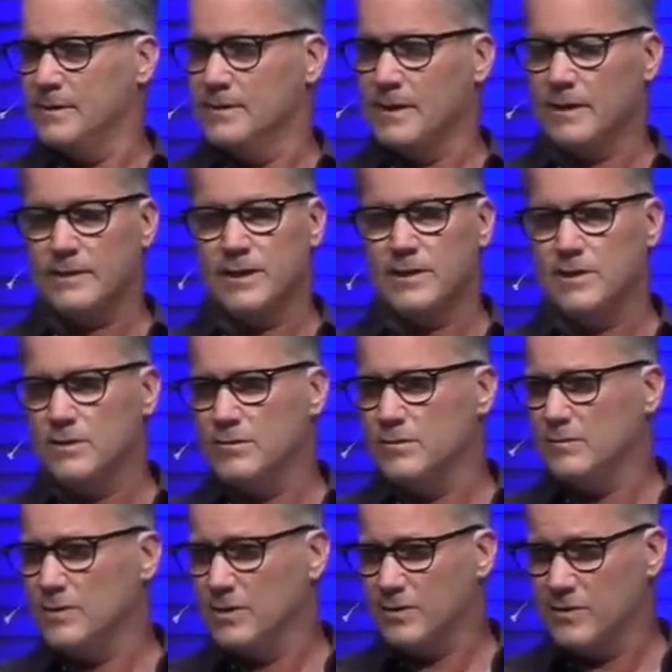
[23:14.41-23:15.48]
Not that
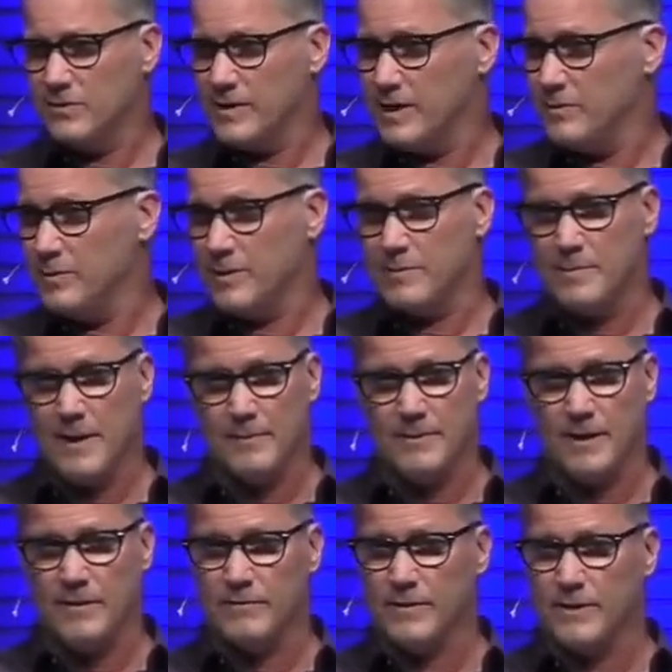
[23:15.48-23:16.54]
you agree with
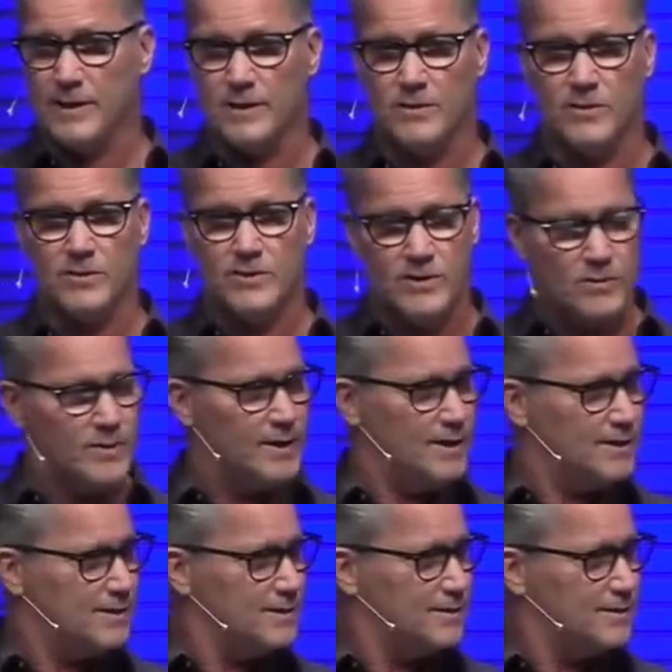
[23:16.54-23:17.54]
maybe everything they're doing.